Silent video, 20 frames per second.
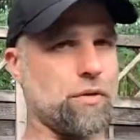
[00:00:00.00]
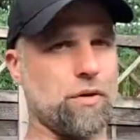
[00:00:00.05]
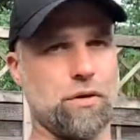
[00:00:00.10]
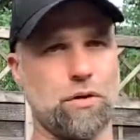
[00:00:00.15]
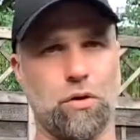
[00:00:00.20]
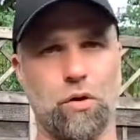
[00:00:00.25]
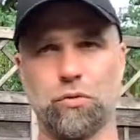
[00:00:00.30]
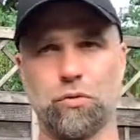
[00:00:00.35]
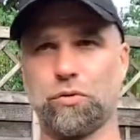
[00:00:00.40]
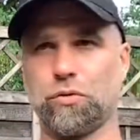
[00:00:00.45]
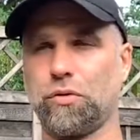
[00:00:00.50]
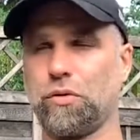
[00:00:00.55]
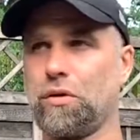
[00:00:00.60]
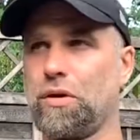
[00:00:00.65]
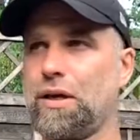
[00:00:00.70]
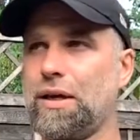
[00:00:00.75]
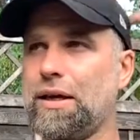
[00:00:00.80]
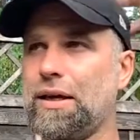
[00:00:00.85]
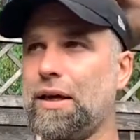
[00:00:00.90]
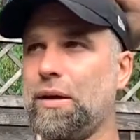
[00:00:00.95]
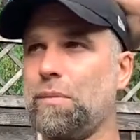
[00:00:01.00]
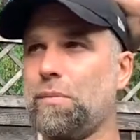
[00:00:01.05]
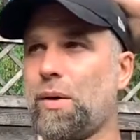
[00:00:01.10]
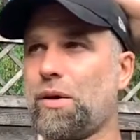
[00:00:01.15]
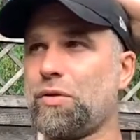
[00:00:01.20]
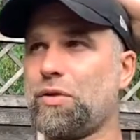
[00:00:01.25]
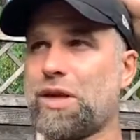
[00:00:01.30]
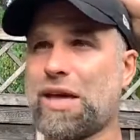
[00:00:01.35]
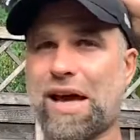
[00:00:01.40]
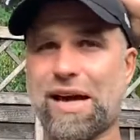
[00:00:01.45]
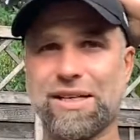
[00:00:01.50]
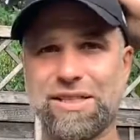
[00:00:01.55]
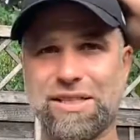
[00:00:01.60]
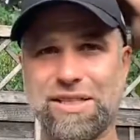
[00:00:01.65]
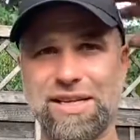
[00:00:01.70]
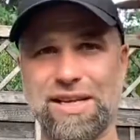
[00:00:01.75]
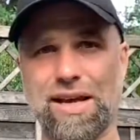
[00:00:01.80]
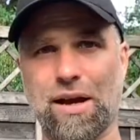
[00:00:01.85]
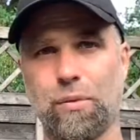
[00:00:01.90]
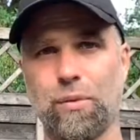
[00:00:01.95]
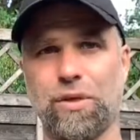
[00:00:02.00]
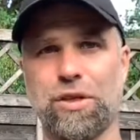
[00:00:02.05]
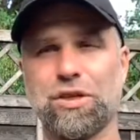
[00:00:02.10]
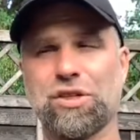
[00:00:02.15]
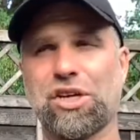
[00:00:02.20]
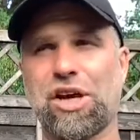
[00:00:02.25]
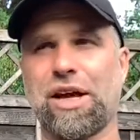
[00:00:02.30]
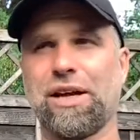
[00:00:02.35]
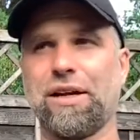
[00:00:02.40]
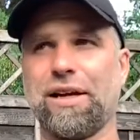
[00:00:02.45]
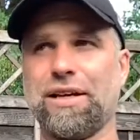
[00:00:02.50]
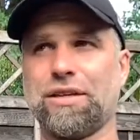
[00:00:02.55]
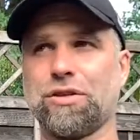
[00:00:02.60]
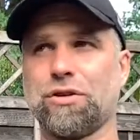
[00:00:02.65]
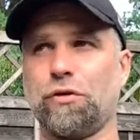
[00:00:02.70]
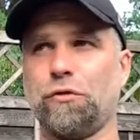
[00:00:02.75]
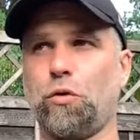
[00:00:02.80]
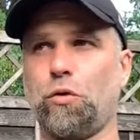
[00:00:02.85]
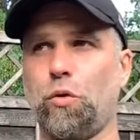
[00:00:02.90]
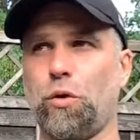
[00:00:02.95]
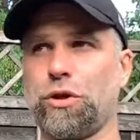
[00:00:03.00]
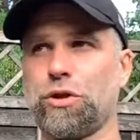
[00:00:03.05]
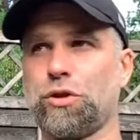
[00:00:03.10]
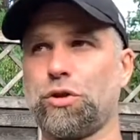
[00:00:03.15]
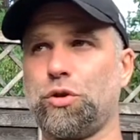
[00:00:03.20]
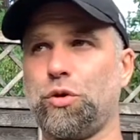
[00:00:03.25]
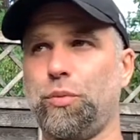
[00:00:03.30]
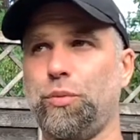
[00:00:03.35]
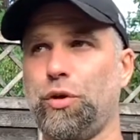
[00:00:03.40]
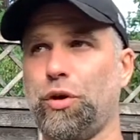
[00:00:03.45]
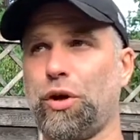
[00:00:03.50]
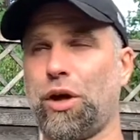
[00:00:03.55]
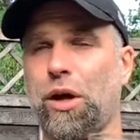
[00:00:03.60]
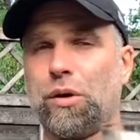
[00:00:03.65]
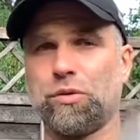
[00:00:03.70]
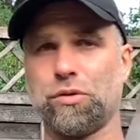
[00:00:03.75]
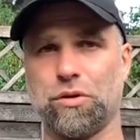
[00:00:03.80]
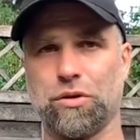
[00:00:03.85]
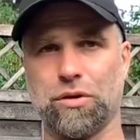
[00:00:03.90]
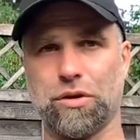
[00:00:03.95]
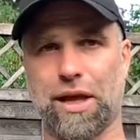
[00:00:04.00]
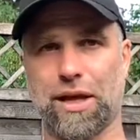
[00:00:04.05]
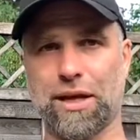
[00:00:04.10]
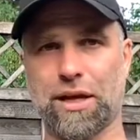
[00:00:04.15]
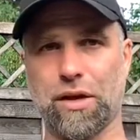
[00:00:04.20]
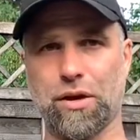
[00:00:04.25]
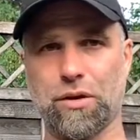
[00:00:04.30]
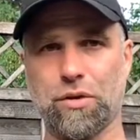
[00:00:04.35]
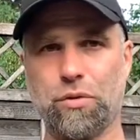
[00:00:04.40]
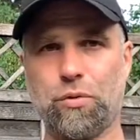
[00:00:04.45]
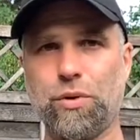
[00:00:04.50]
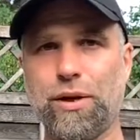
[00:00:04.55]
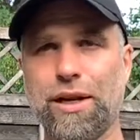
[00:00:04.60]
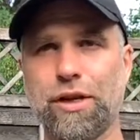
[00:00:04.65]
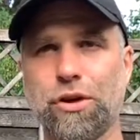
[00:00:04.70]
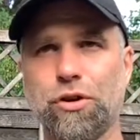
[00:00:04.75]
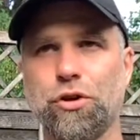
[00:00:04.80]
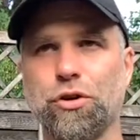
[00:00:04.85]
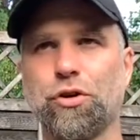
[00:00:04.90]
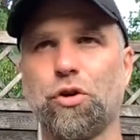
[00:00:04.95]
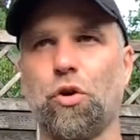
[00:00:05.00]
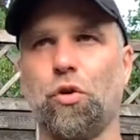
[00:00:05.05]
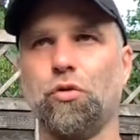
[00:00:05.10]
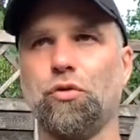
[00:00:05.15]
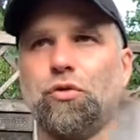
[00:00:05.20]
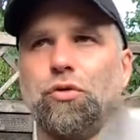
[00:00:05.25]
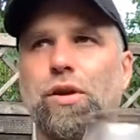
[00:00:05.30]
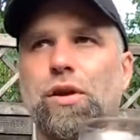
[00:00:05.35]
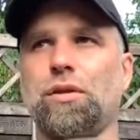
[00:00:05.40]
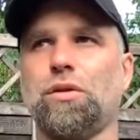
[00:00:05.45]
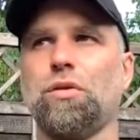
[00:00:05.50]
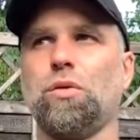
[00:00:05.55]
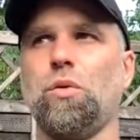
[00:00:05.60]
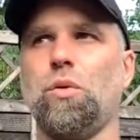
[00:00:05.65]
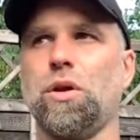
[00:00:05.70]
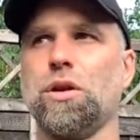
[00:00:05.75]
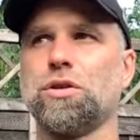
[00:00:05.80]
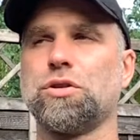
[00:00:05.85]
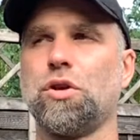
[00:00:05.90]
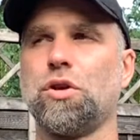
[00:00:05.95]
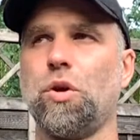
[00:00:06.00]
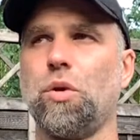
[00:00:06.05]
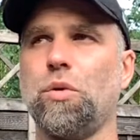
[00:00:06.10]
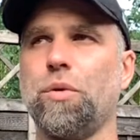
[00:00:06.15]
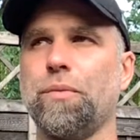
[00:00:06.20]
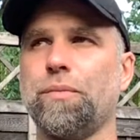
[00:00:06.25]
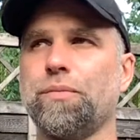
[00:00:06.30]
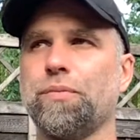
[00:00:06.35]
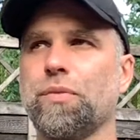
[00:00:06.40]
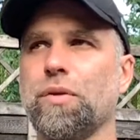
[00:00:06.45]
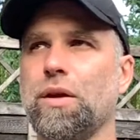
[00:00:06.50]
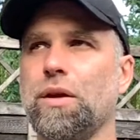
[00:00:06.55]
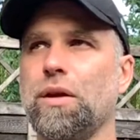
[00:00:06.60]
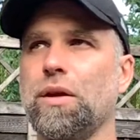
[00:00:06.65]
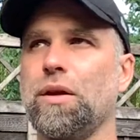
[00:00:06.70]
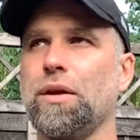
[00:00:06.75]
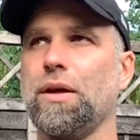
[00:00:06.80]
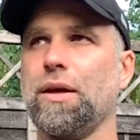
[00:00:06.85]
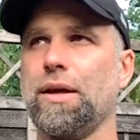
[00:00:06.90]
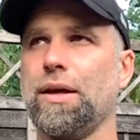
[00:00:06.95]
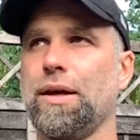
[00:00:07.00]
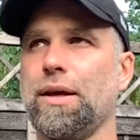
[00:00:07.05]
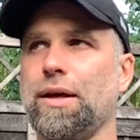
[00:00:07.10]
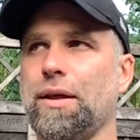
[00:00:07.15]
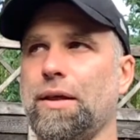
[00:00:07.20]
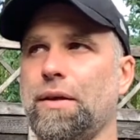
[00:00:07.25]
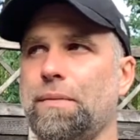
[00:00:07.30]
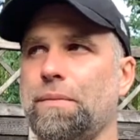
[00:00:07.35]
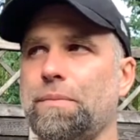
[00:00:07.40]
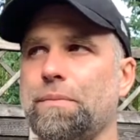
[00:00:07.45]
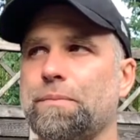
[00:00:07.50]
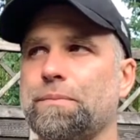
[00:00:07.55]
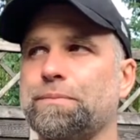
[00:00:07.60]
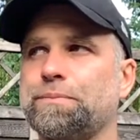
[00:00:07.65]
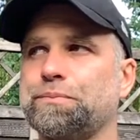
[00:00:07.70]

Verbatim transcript: not. But the idea with this channel is, of course, to put out like really good content also. Um,